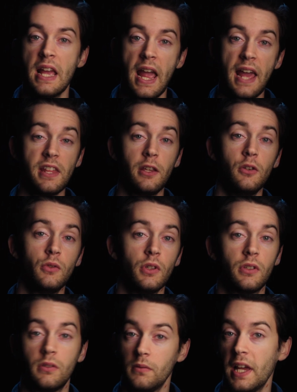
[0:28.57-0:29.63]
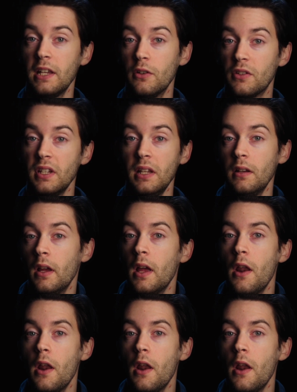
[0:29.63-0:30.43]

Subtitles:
and then you just light your scene.